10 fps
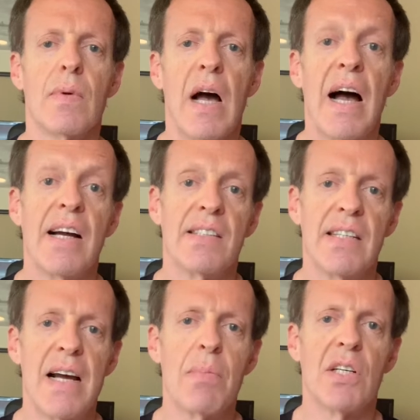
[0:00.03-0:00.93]
Hi,
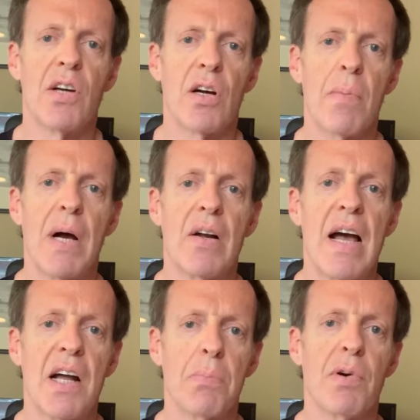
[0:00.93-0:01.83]
today I'm going to talk about
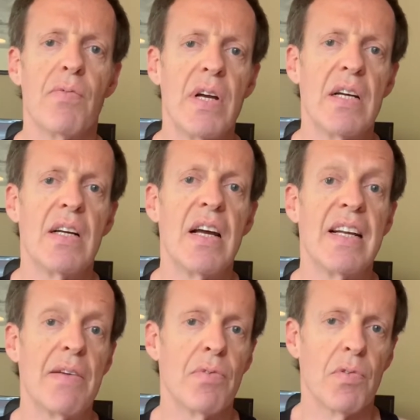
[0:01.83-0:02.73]
how to prevent
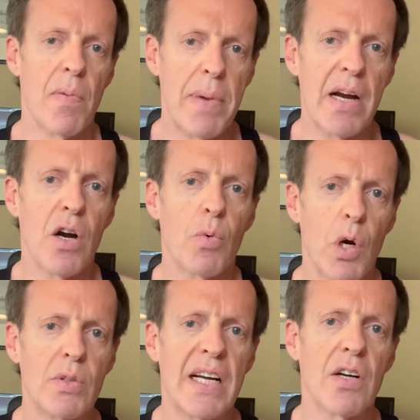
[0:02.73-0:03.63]
and even repair
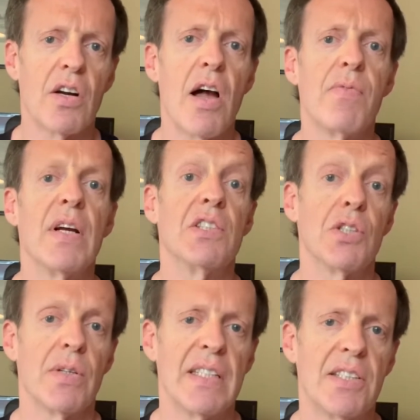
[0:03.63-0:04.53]
rotator cuff
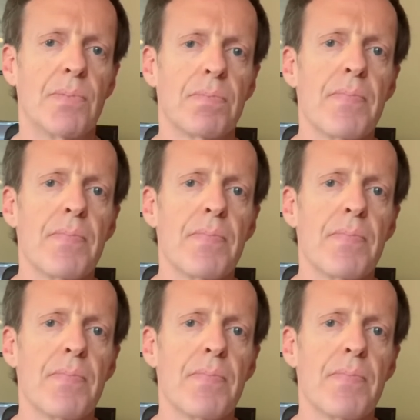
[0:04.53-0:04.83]
injuries.